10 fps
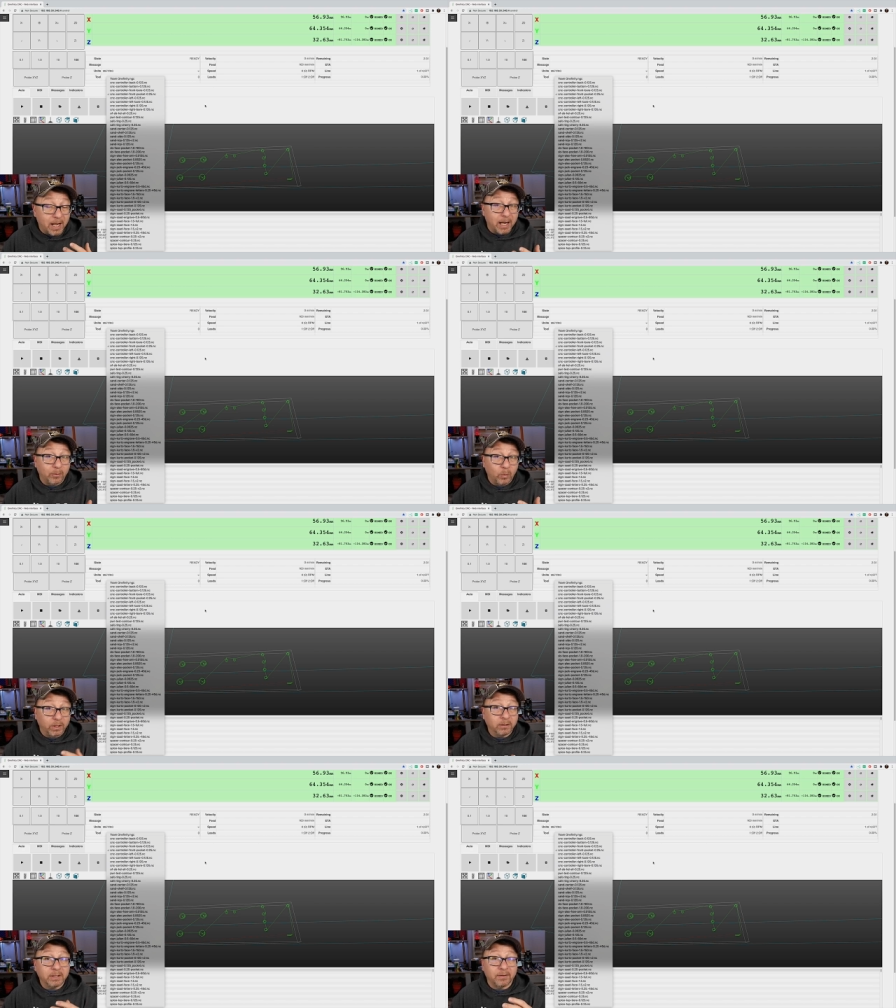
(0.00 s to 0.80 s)
I
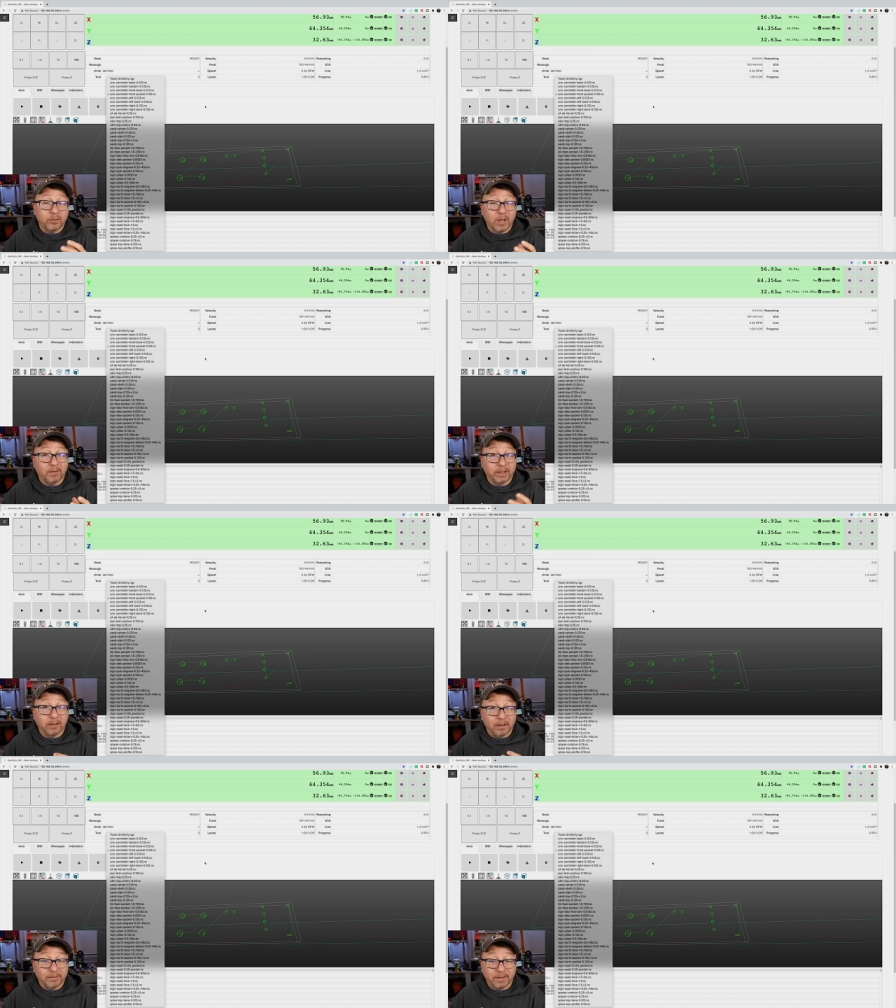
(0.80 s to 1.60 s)
will, if you have a
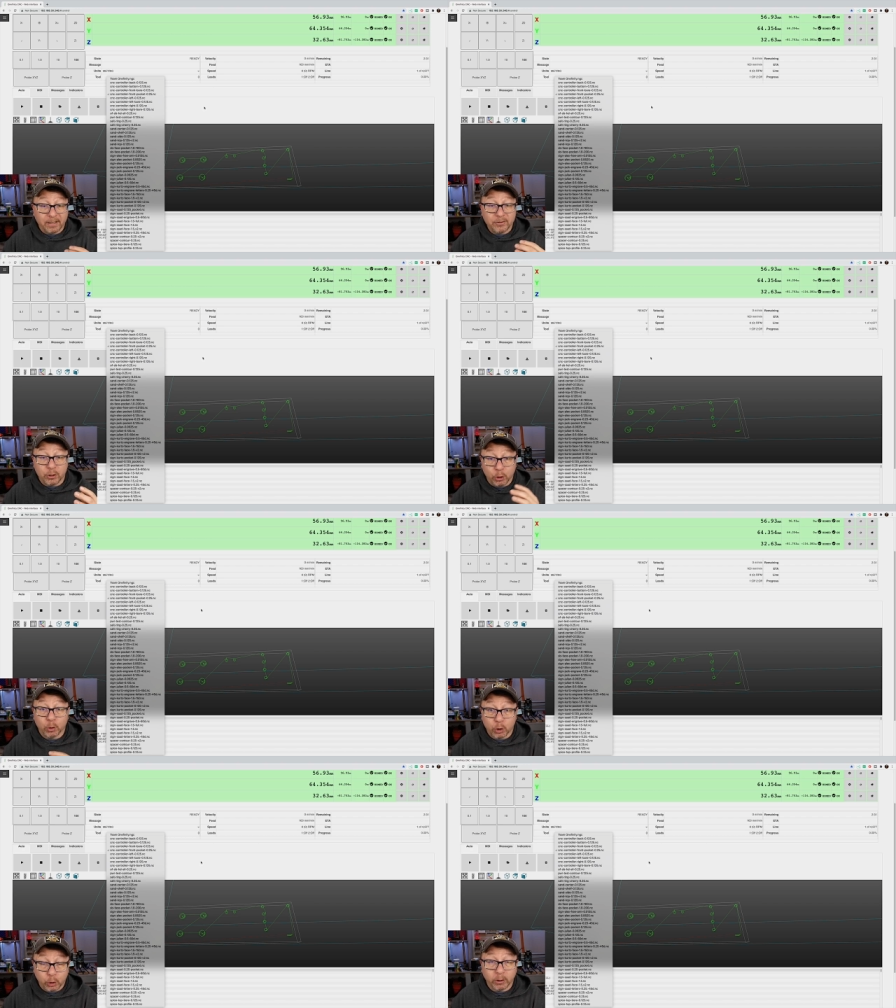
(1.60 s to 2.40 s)
lot of files, you
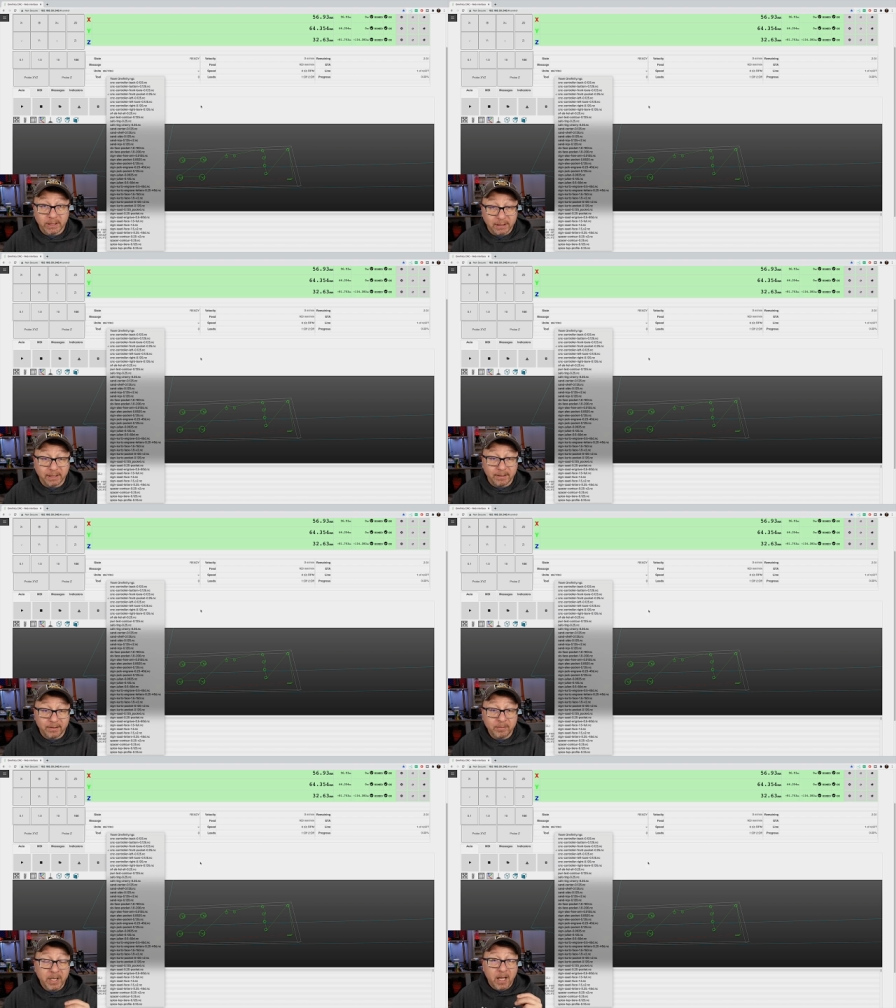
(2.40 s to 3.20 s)
should delete
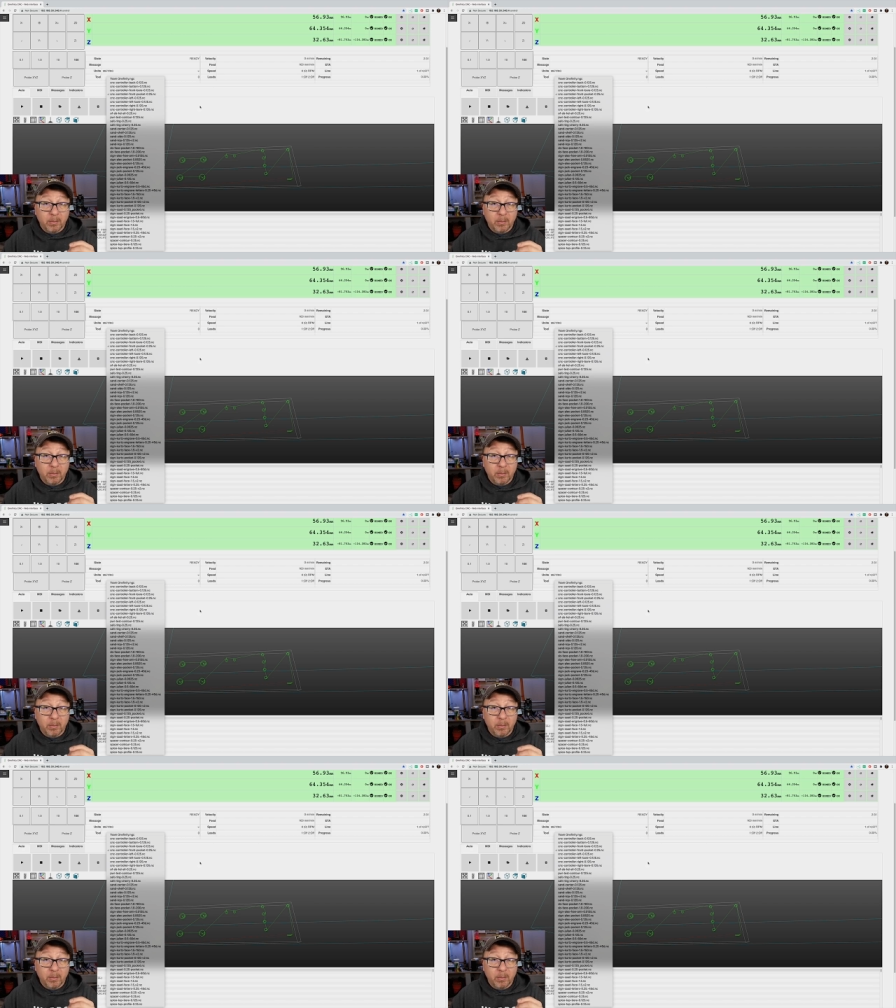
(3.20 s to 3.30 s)
them.